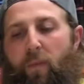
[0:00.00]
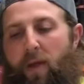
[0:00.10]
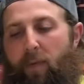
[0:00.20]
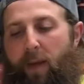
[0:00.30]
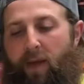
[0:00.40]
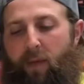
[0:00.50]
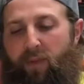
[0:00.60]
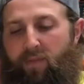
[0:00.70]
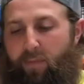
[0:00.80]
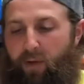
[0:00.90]
or may not be
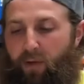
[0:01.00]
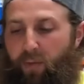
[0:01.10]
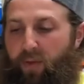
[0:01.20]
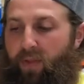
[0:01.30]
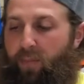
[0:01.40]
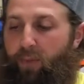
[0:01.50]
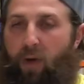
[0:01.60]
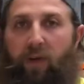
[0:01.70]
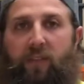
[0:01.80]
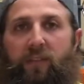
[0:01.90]
familiar with a
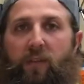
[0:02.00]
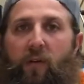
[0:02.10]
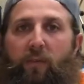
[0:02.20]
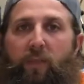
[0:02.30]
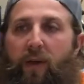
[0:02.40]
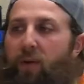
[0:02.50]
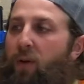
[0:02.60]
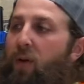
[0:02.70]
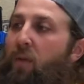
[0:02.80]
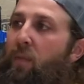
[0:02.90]
product called
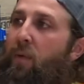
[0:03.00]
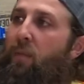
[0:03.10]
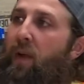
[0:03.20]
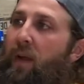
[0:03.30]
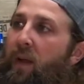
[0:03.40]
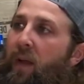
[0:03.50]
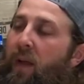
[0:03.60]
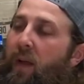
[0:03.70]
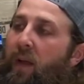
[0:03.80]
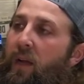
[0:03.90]
Bettercomb by
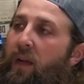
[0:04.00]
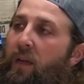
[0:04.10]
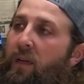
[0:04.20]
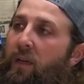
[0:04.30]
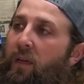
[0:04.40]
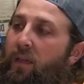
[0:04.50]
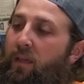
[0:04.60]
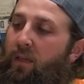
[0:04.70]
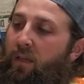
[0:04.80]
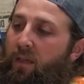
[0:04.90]
a
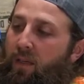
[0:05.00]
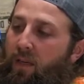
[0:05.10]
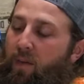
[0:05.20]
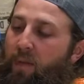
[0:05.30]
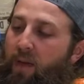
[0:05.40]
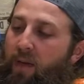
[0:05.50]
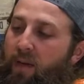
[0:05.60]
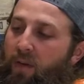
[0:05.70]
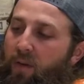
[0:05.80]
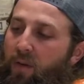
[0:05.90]
company
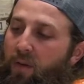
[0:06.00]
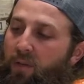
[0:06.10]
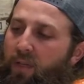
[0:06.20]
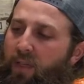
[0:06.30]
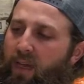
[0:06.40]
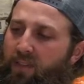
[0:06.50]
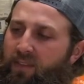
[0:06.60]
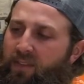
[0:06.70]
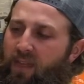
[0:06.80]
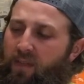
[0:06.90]
called
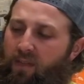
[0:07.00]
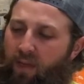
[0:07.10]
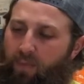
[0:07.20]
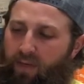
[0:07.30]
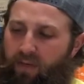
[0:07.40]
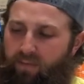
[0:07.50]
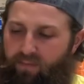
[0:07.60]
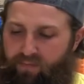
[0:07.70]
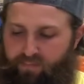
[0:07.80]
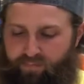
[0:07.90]
Hexacells, I believe.
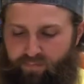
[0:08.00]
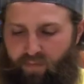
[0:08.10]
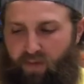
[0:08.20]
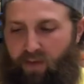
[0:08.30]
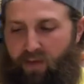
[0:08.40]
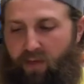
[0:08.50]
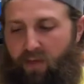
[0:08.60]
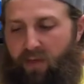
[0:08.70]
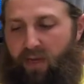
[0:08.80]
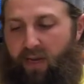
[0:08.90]

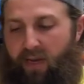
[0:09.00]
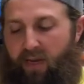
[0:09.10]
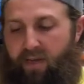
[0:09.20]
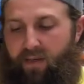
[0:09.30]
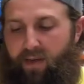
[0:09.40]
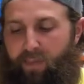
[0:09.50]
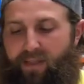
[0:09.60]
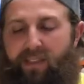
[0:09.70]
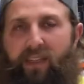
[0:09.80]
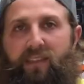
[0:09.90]
And
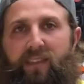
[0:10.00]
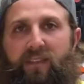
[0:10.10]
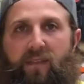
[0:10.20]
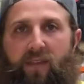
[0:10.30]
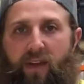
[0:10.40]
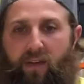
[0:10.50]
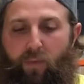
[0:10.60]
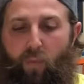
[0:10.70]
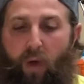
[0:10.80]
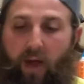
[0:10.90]
basically it's a synthetic
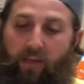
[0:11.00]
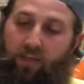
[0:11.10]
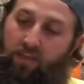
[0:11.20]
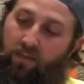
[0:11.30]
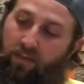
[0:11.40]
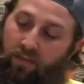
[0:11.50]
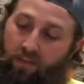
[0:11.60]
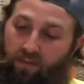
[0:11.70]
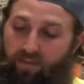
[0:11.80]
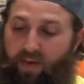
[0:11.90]
wax
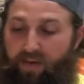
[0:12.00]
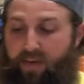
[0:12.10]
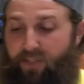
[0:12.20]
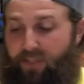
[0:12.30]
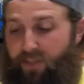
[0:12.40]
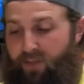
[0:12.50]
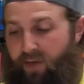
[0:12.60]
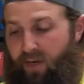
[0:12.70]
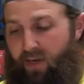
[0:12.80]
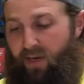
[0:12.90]
foundation,
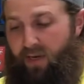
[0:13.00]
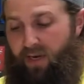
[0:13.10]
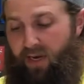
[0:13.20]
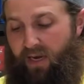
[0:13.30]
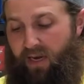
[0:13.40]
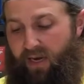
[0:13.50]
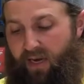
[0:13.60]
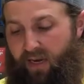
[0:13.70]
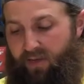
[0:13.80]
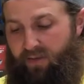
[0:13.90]
and